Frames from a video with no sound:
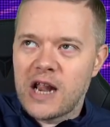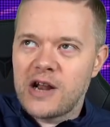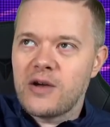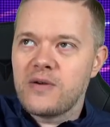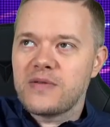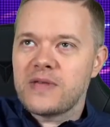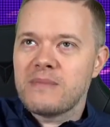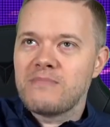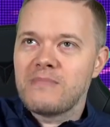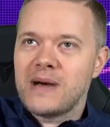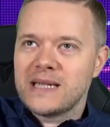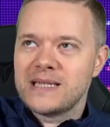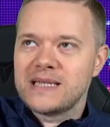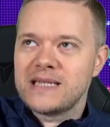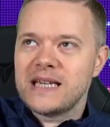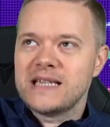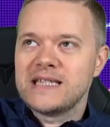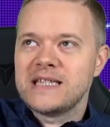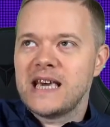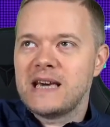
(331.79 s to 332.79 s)
I don't think Man
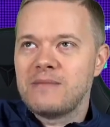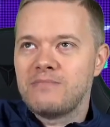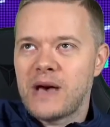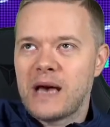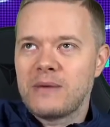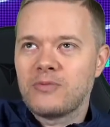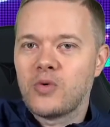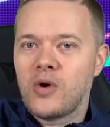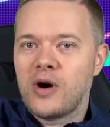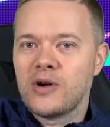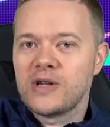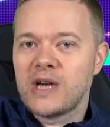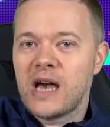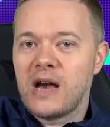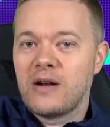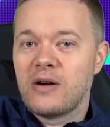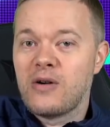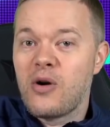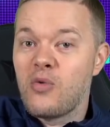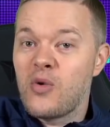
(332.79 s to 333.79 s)
City and Pep
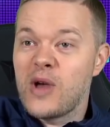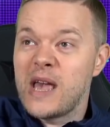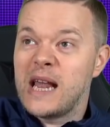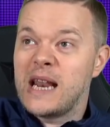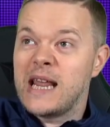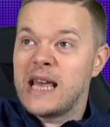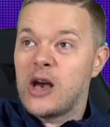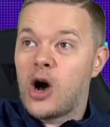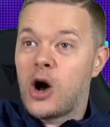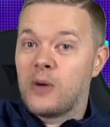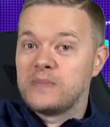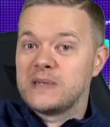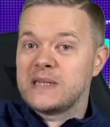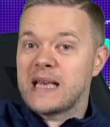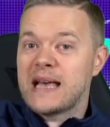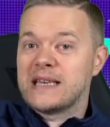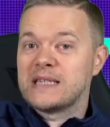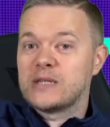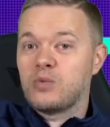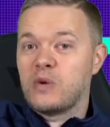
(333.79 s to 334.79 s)
Guardiola are really
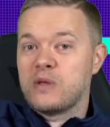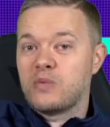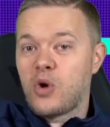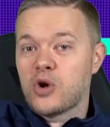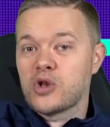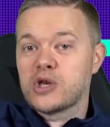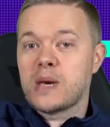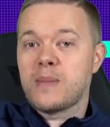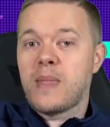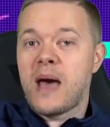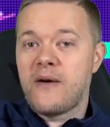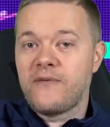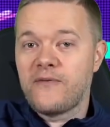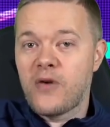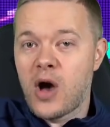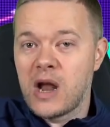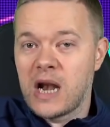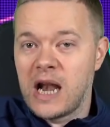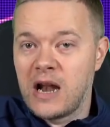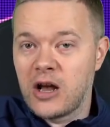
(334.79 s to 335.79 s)
obsessed with watching that
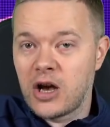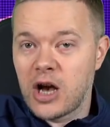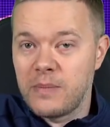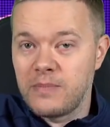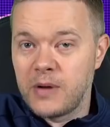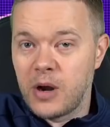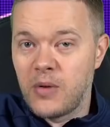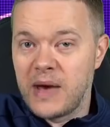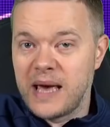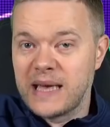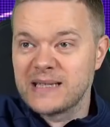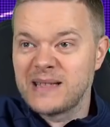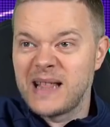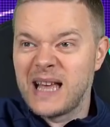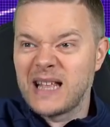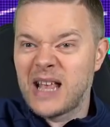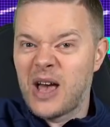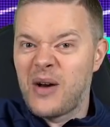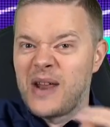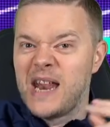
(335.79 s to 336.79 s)
final in a couple of weeks and
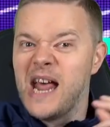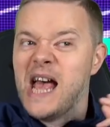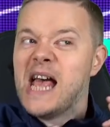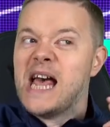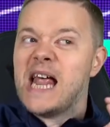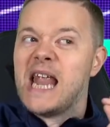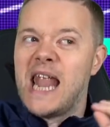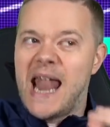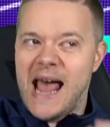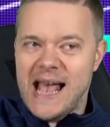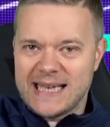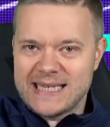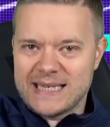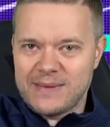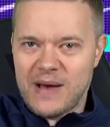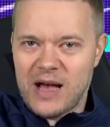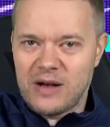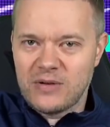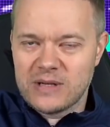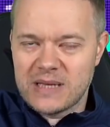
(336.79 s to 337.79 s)
then going, let's
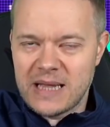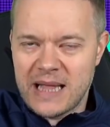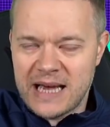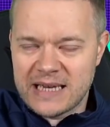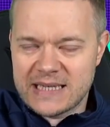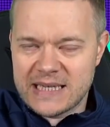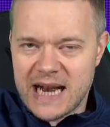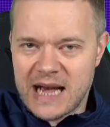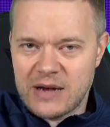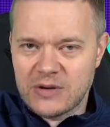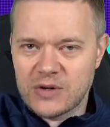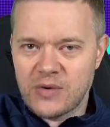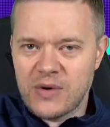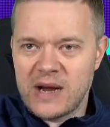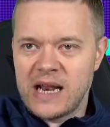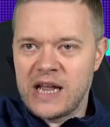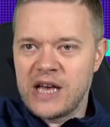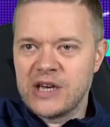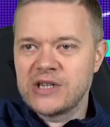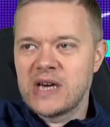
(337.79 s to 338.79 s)
announce
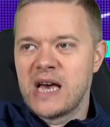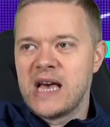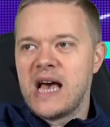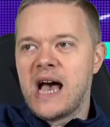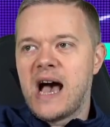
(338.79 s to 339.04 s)
Grealish.